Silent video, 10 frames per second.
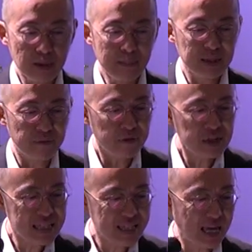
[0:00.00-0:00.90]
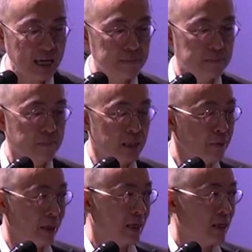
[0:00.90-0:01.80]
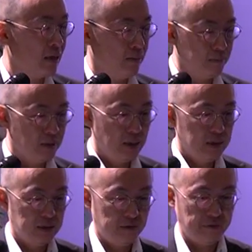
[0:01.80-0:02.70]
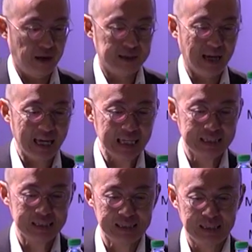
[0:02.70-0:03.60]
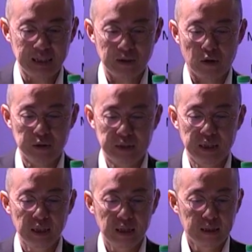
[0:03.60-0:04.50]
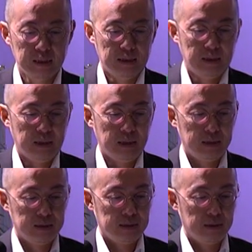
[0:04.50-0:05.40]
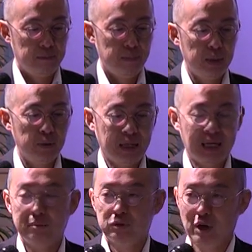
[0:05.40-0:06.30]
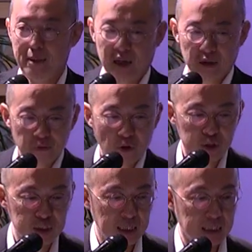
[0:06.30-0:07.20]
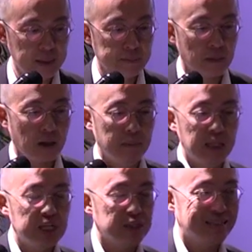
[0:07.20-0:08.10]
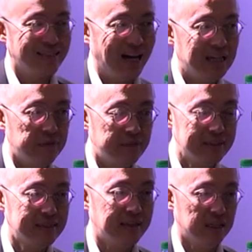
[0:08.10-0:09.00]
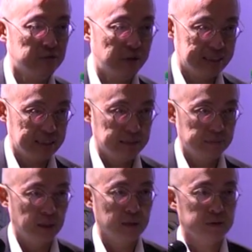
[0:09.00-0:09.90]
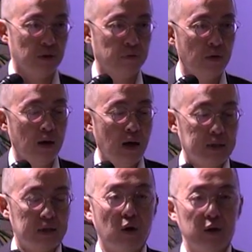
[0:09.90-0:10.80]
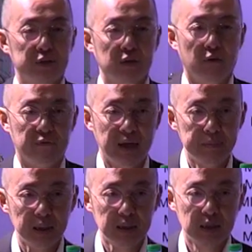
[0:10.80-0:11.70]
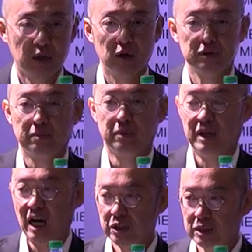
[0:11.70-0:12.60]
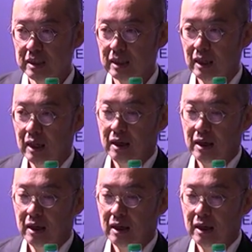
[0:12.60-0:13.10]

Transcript: But the very same middle income effect that is this thing called the middle income trap. And unfortunately, Malaysia and Thailand is at risk because of cost of labor, cost of production.